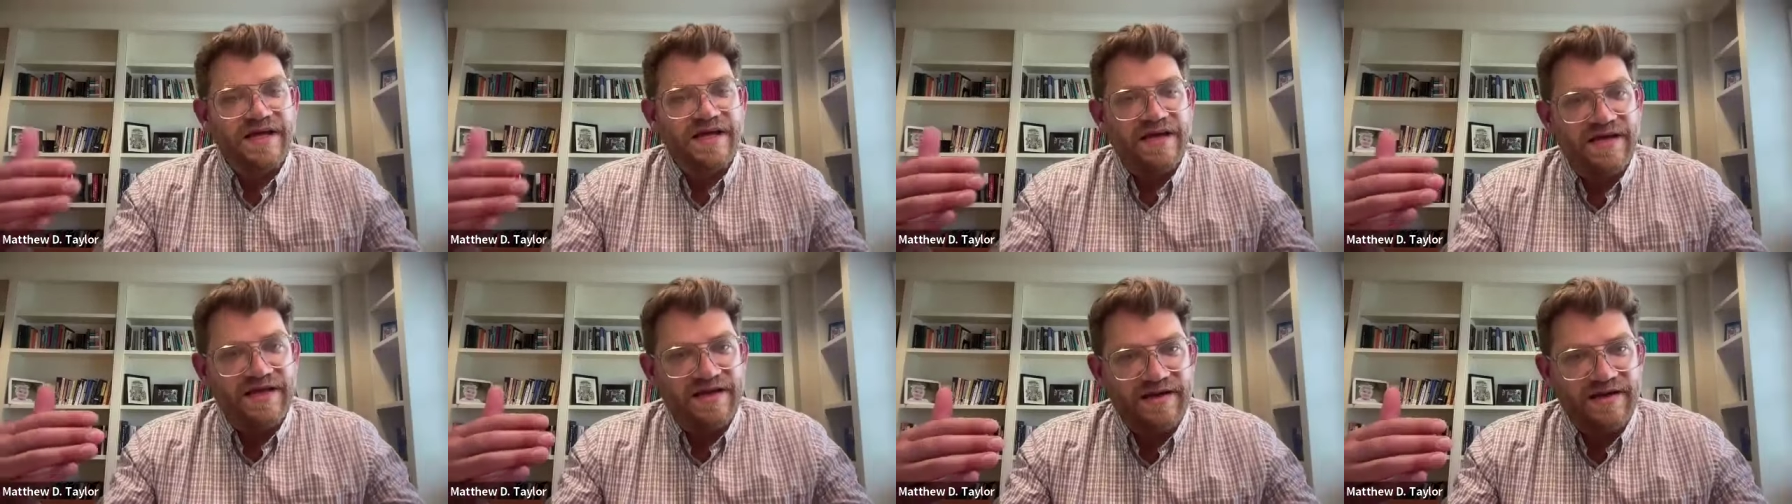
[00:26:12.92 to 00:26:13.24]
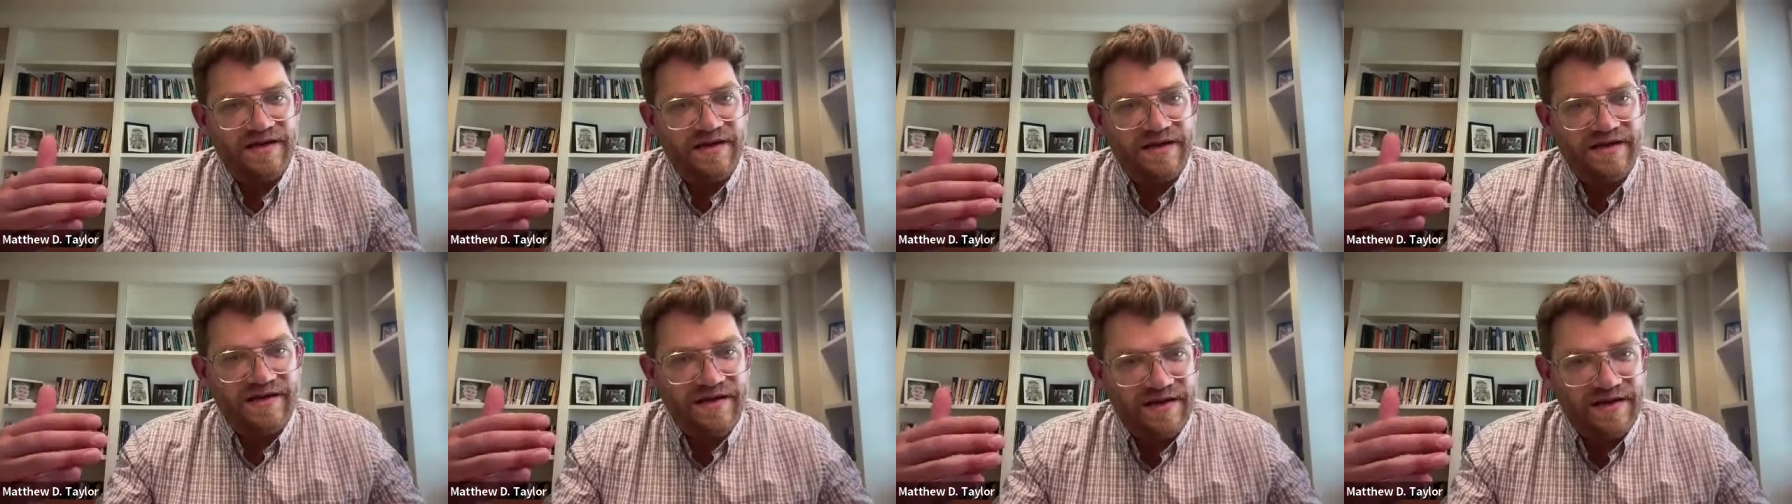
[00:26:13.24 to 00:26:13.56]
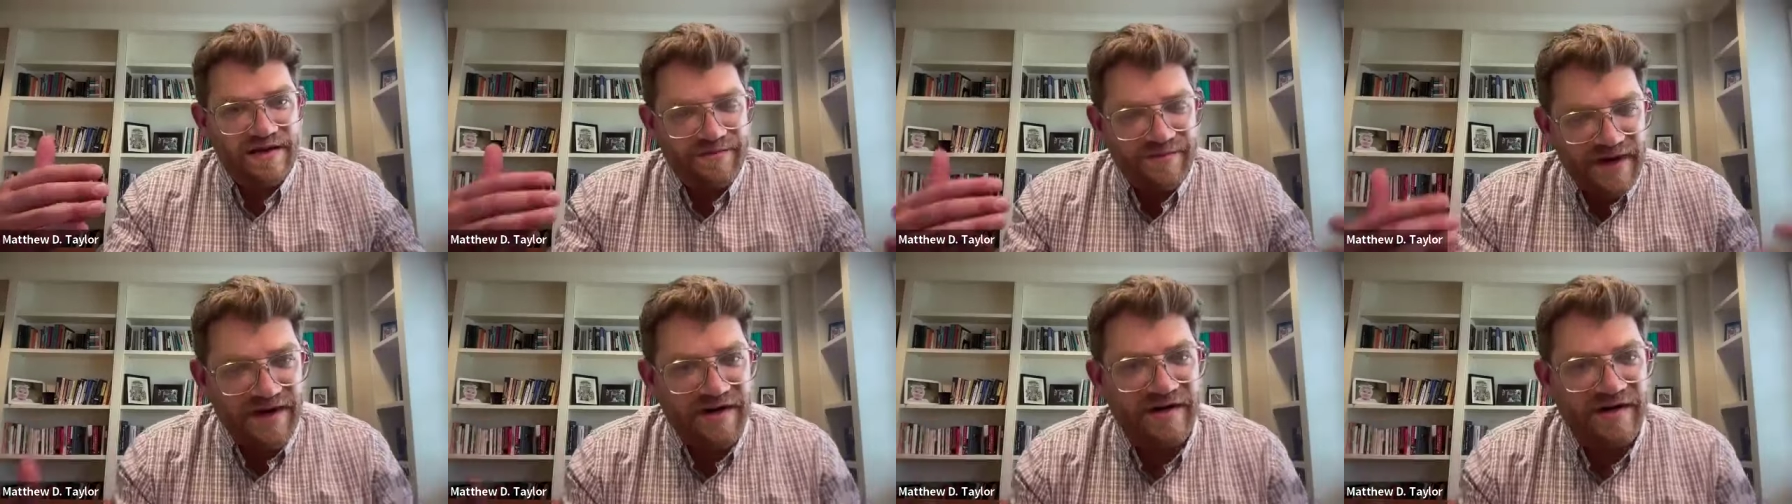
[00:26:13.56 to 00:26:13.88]
in in the
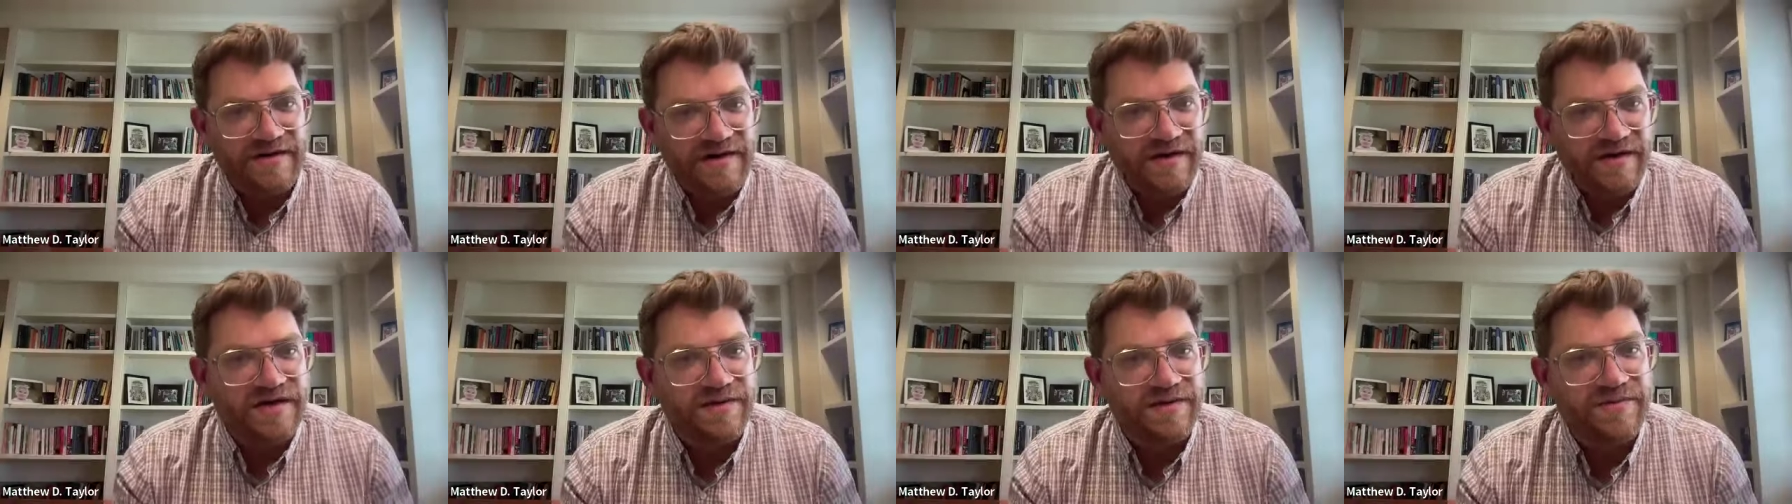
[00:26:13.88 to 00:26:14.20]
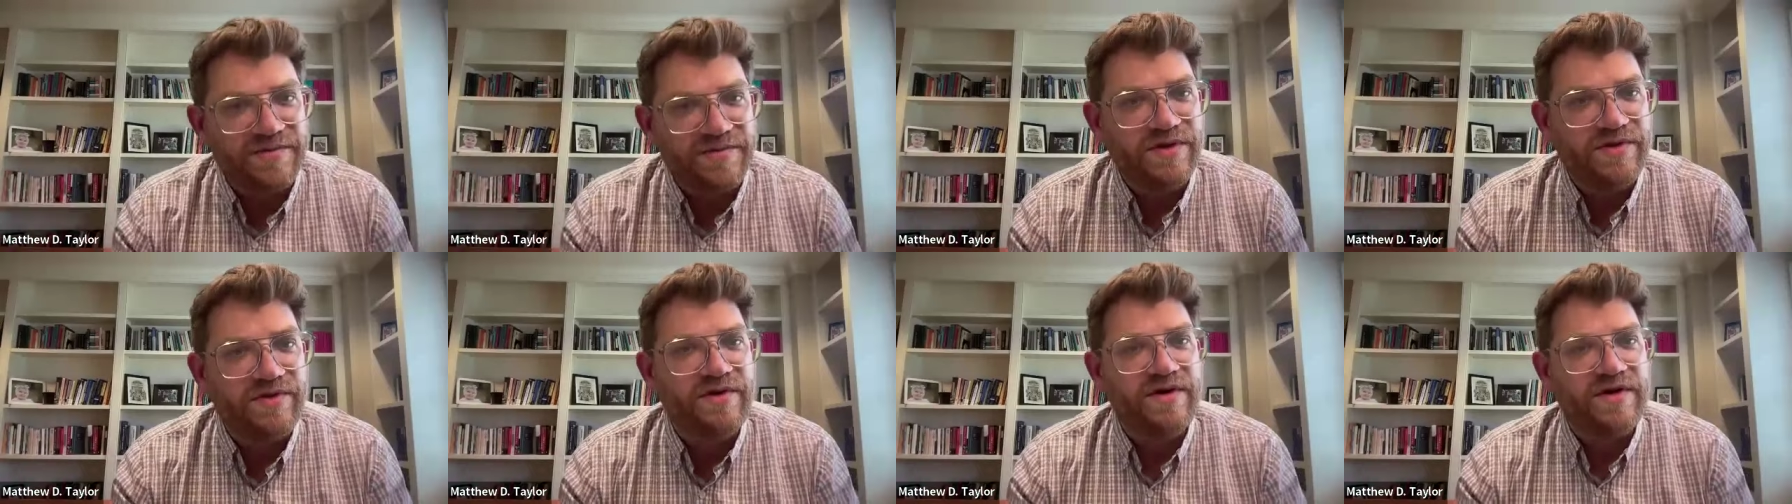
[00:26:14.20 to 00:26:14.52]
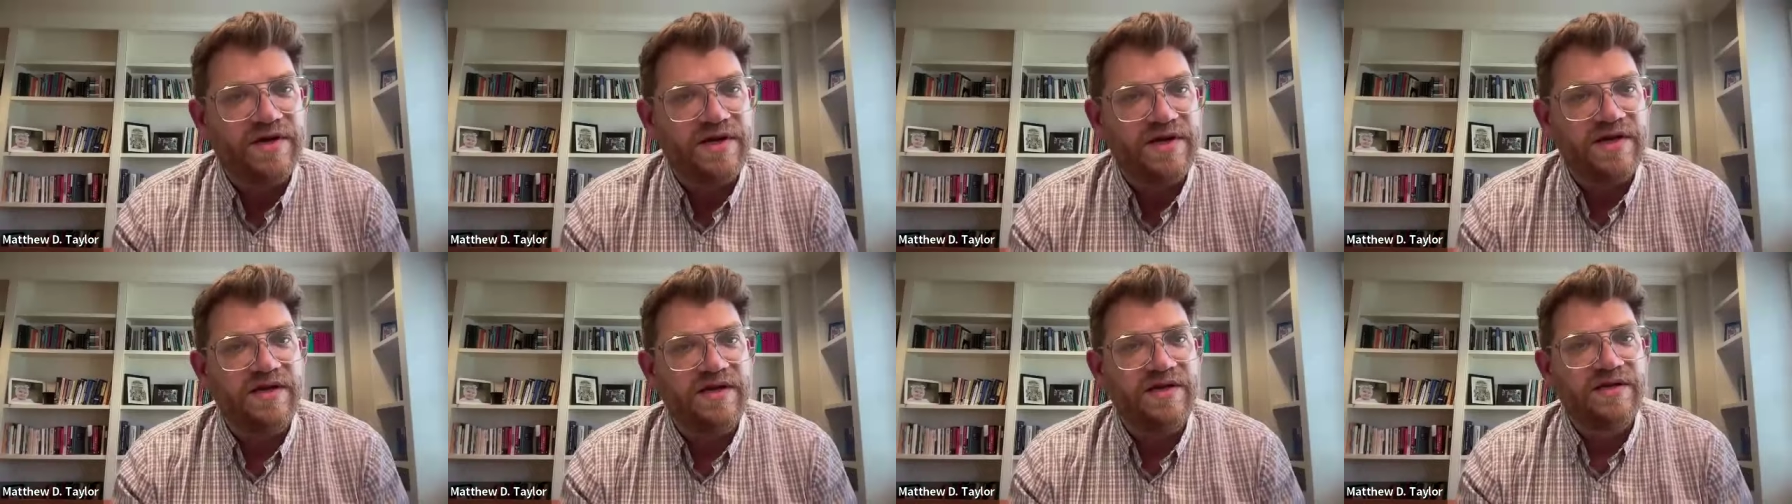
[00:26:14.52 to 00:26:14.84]
American
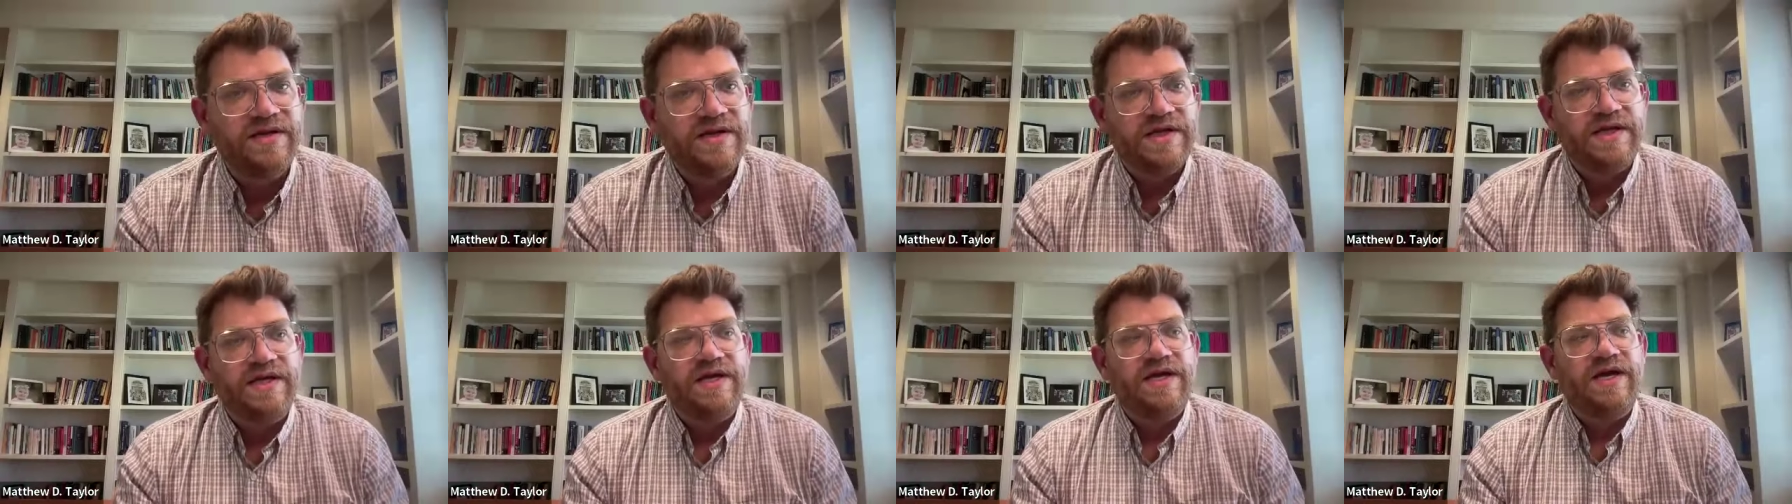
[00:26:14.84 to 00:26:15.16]
community